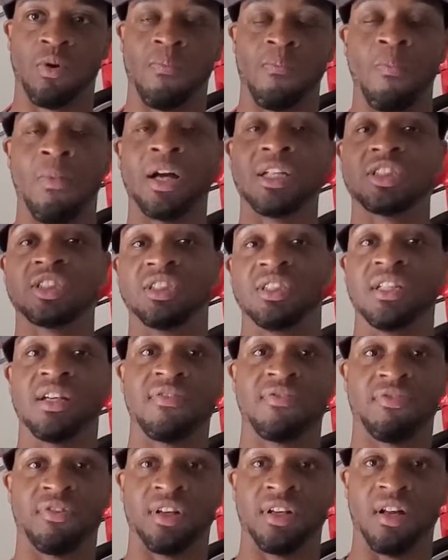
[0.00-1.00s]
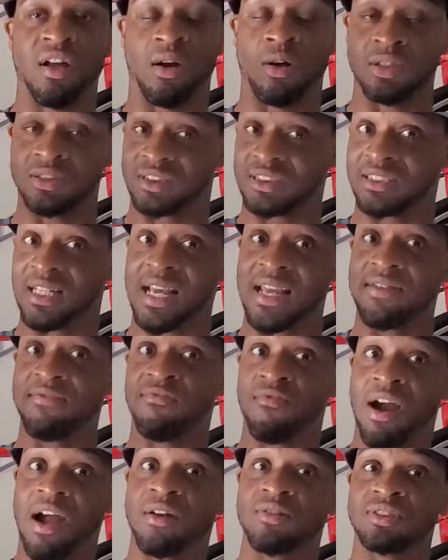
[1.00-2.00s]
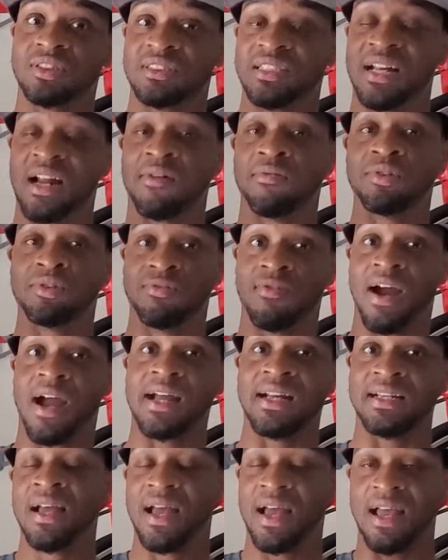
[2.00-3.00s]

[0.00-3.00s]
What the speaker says: much different on same routes that I was riding.